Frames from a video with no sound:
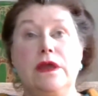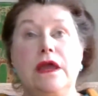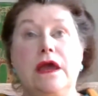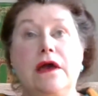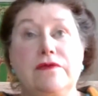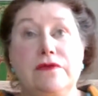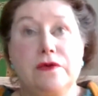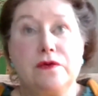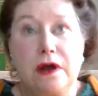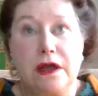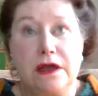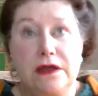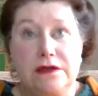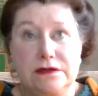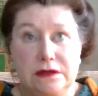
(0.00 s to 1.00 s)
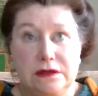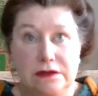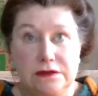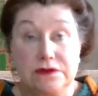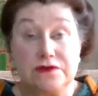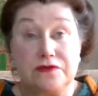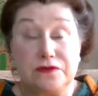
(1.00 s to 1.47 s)
We have the right
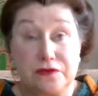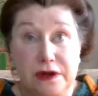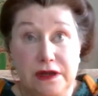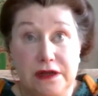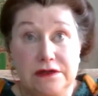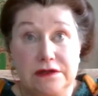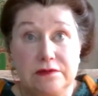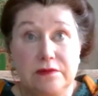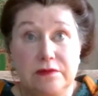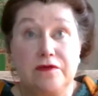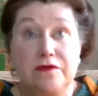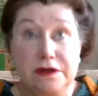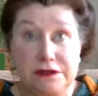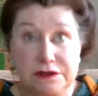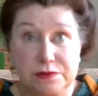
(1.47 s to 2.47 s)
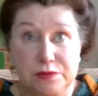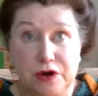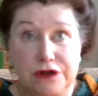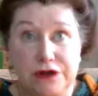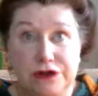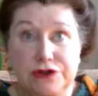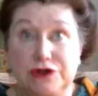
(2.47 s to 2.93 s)
to freedom of
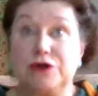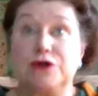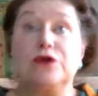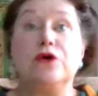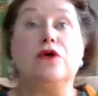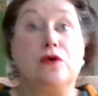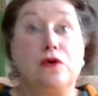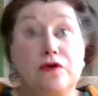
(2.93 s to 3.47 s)
expression,